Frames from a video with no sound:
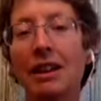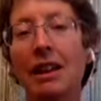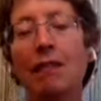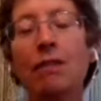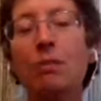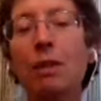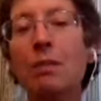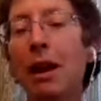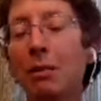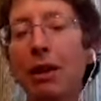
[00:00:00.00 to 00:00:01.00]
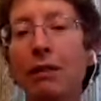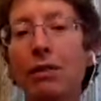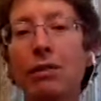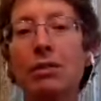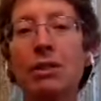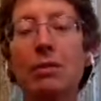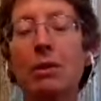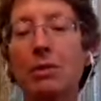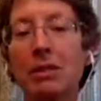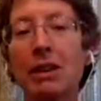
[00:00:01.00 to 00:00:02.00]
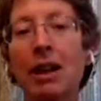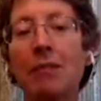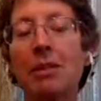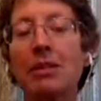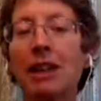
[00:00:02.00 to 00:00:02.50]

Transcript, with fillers: And for me, my refuge in what was timeless,